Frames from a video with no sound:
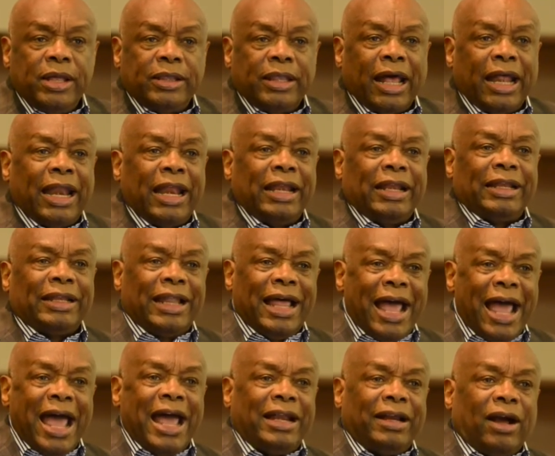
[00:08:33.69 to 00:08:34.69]
that had
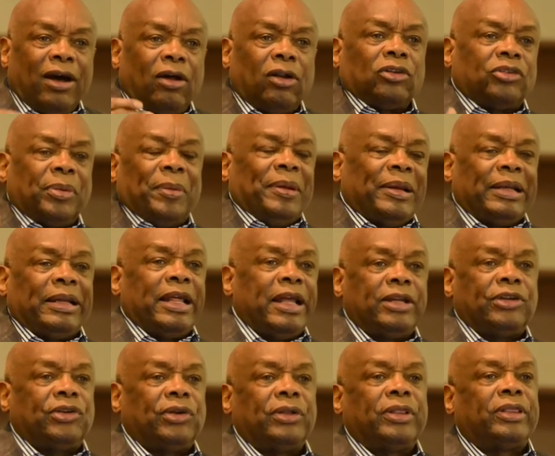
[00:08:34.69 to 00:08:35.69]
led
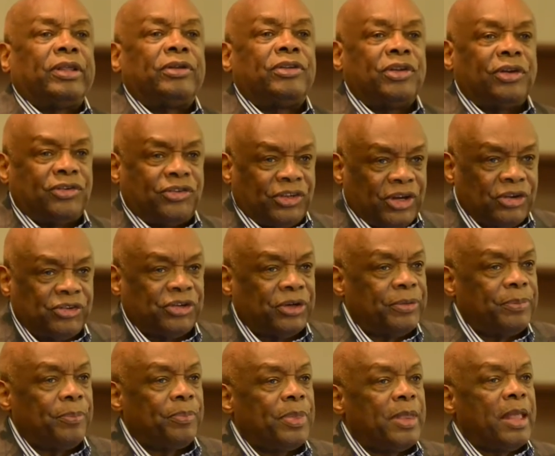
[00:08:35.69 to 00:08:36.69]
ultimately to the
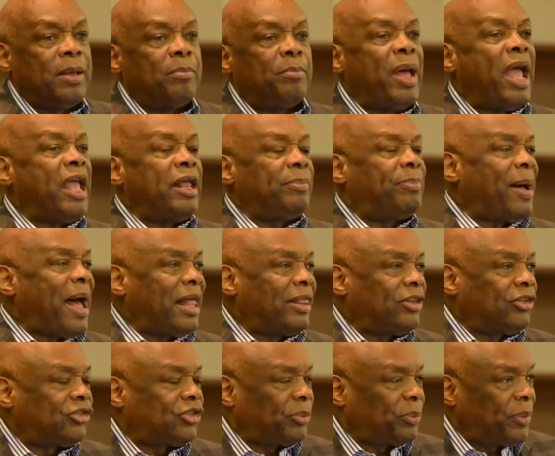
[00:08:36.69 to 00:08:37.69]
decision made by
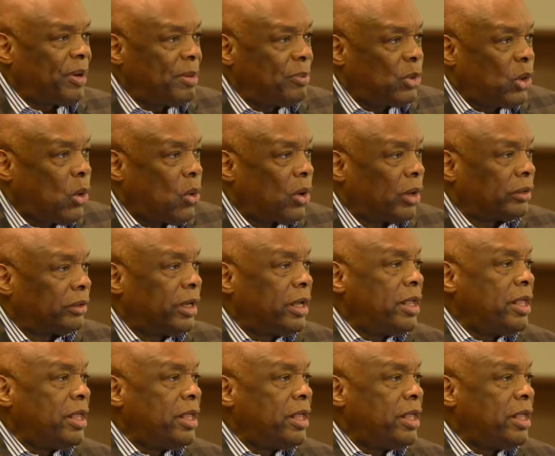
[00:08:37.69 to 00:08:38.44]
the Supreme Court.